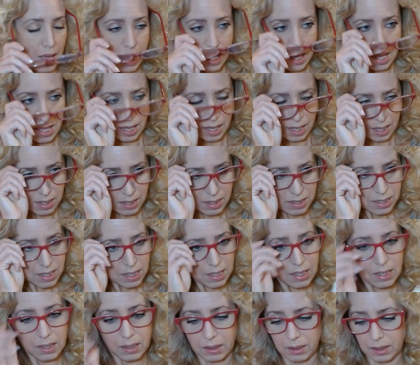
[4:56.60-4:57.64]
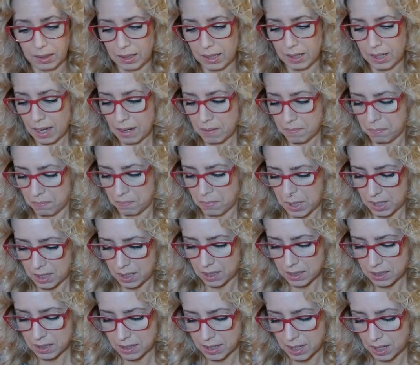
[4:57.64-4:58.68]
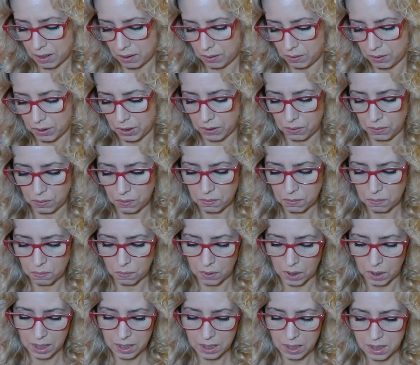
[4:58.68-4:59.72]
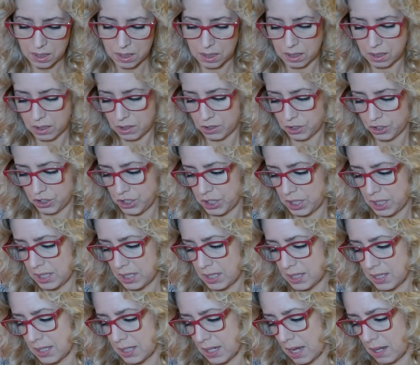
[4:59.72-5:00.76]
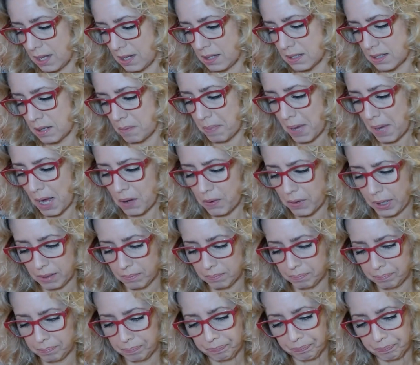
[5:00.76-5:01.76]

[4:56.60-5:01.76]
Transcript: And let me tell you what she says about it.